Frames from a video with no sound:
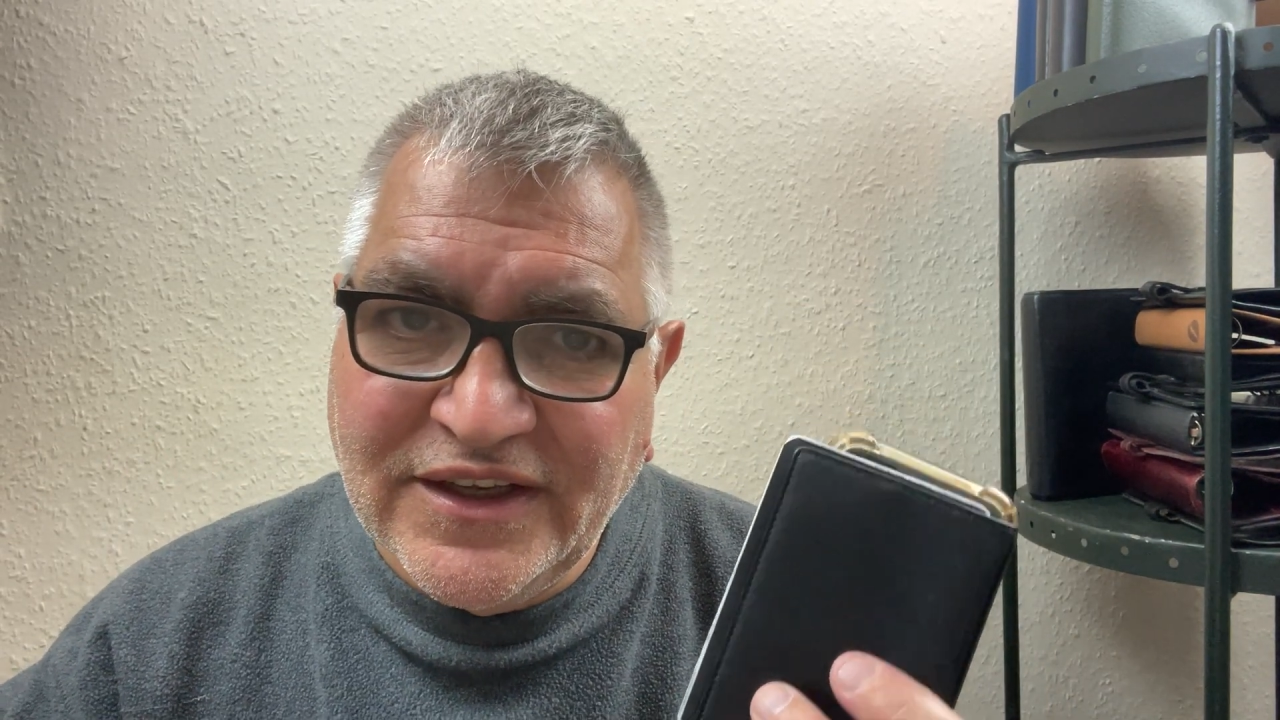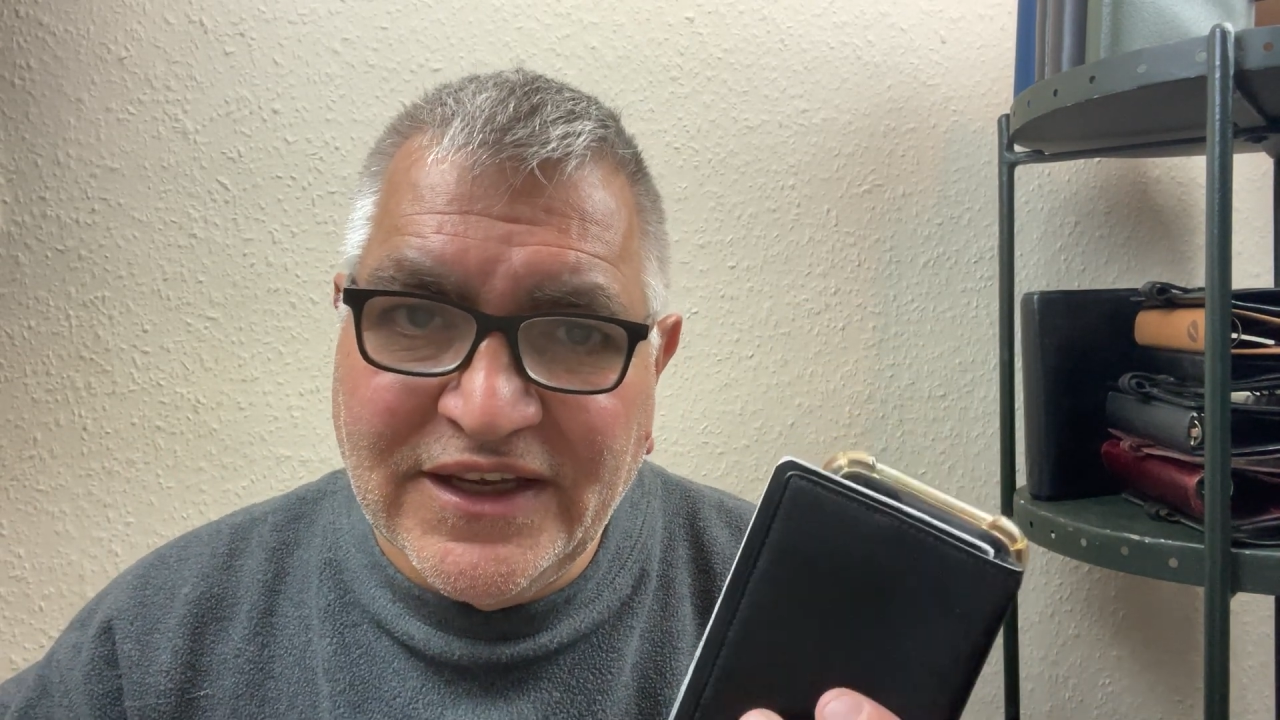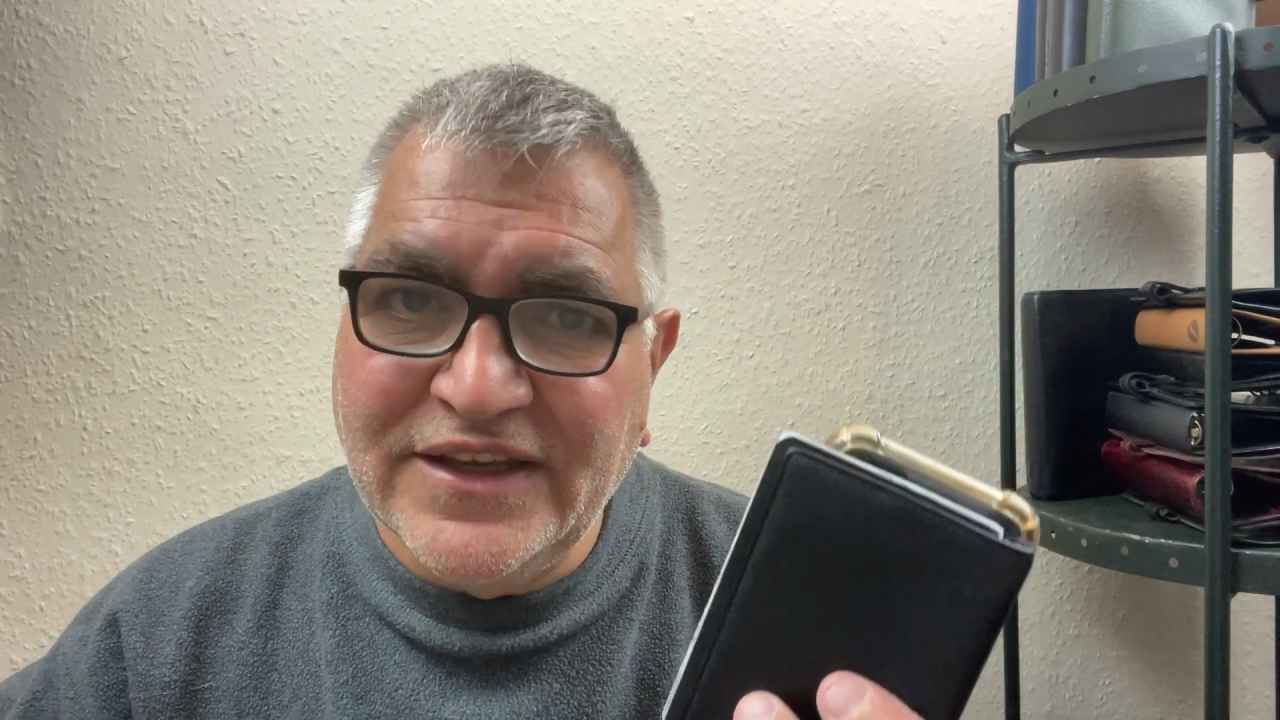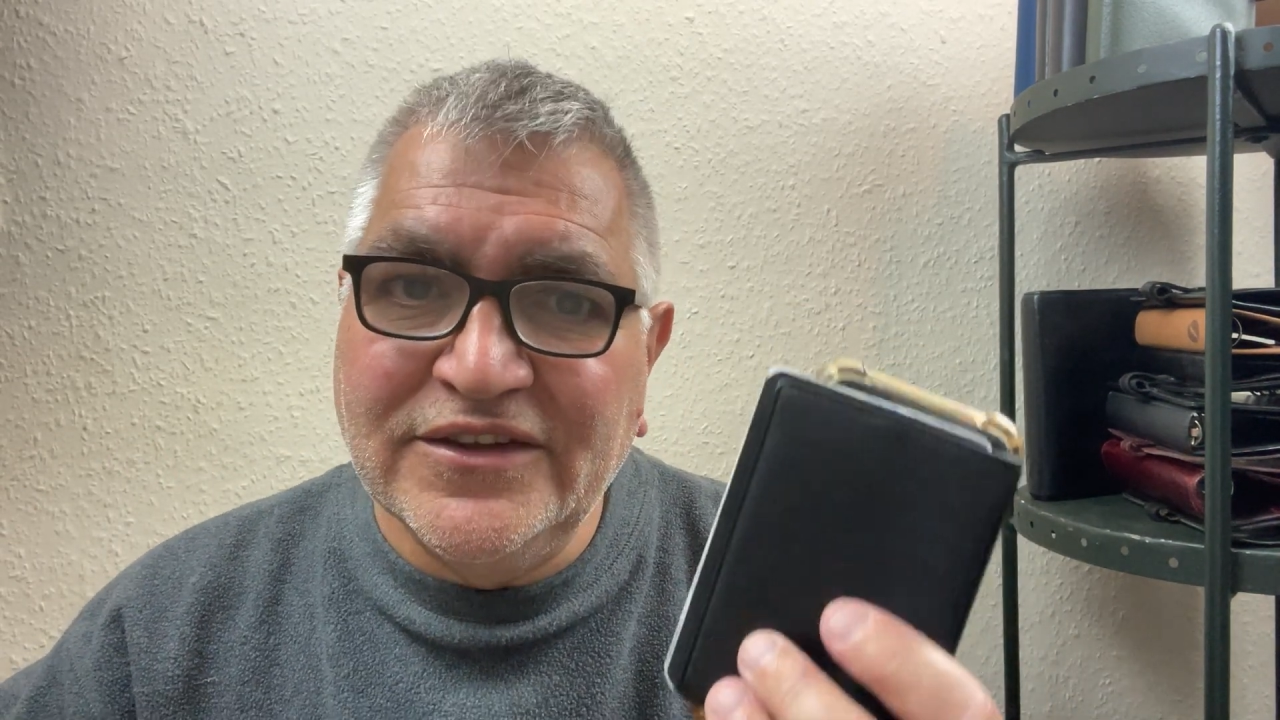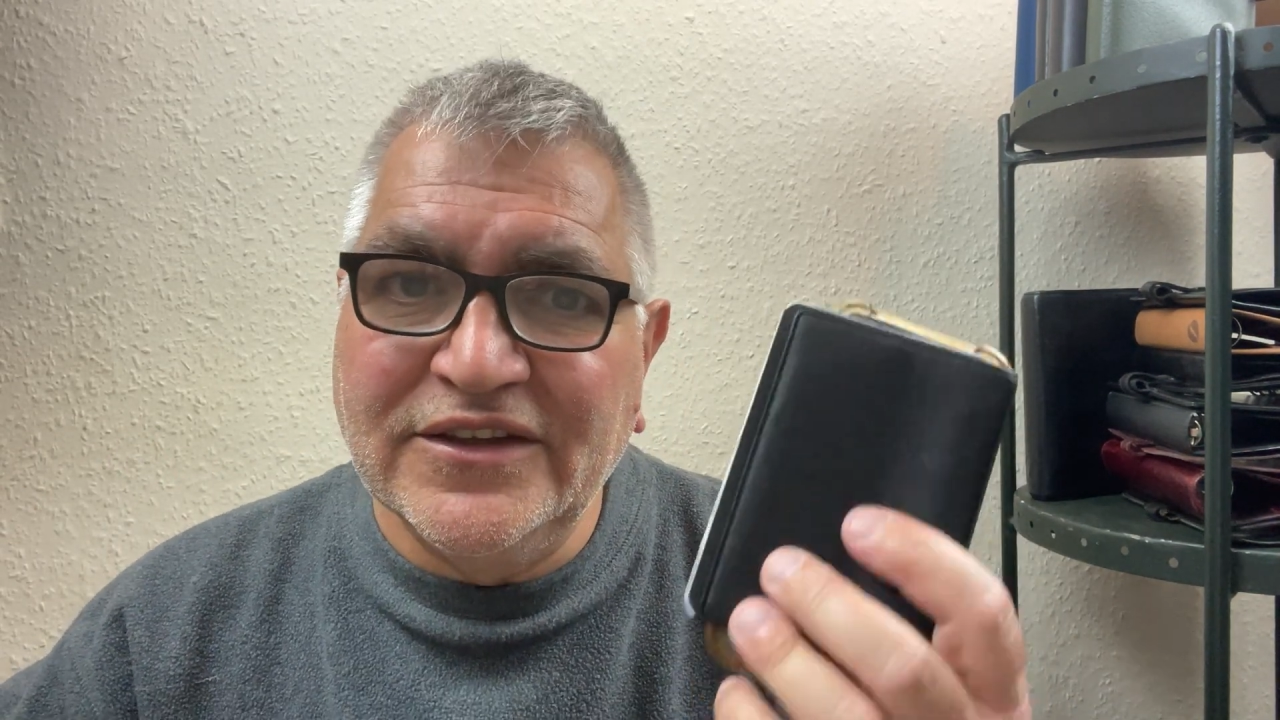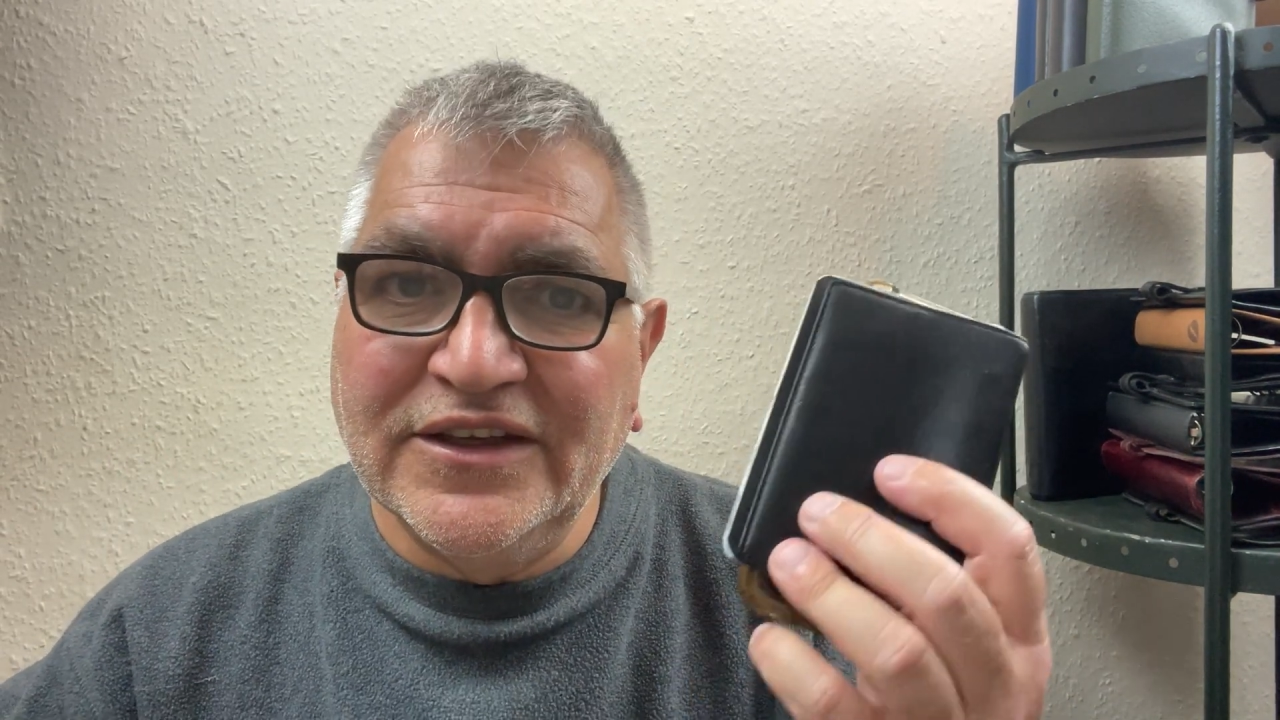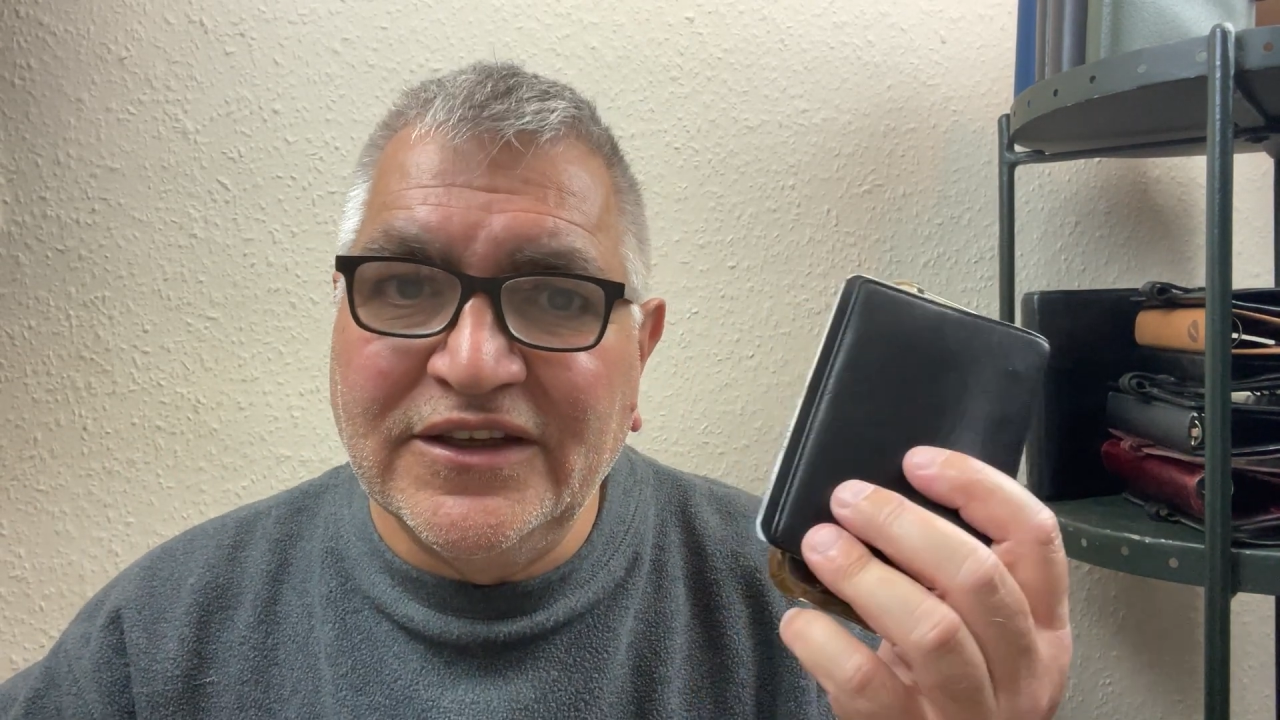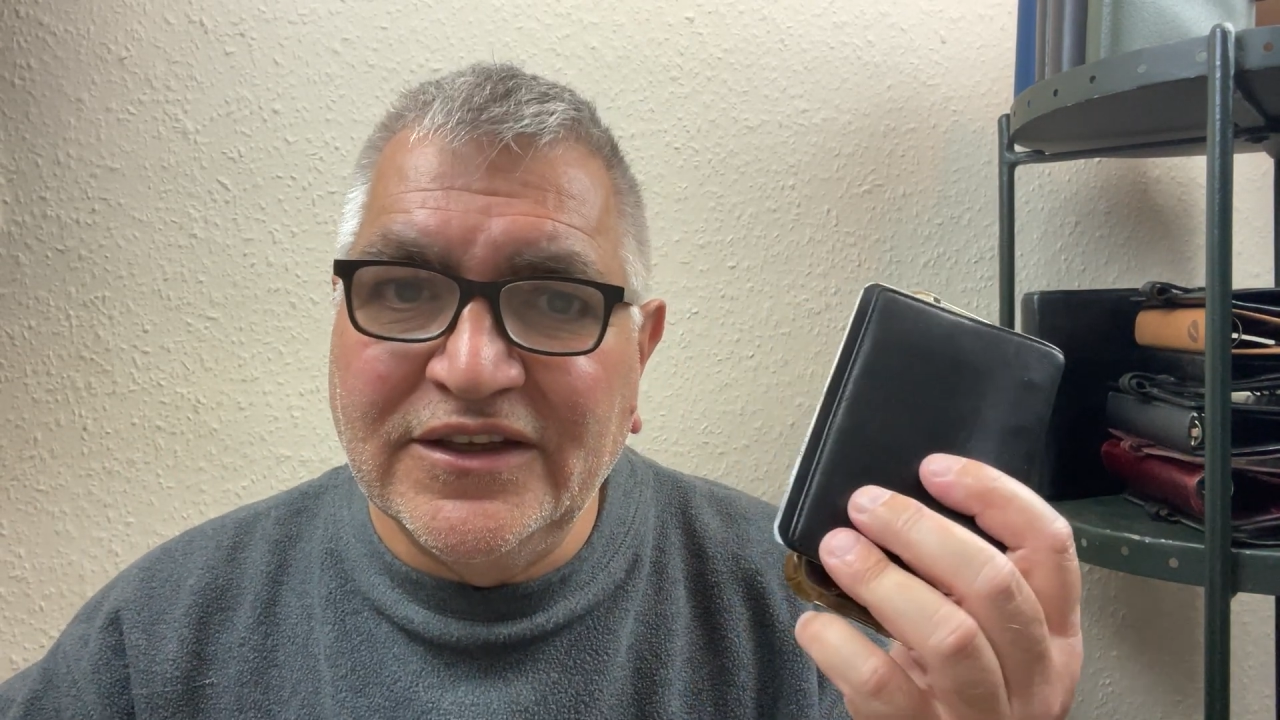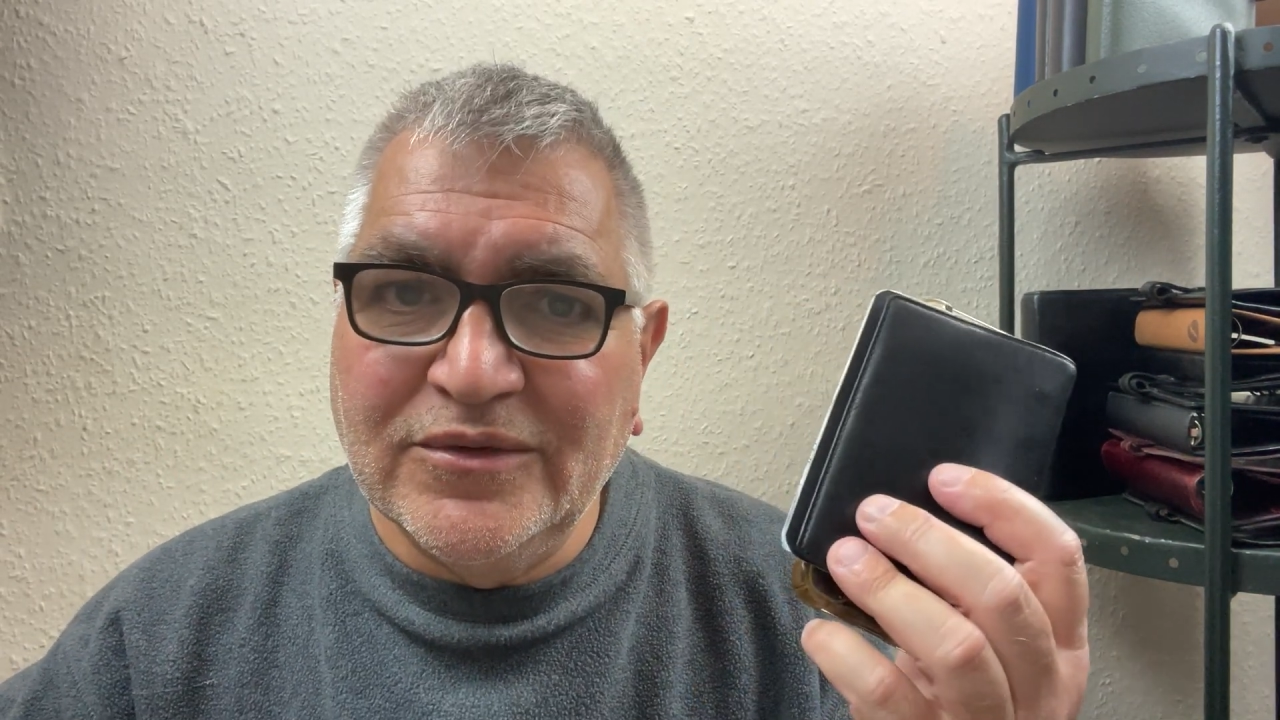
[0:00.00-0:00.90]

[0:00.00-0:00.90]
in the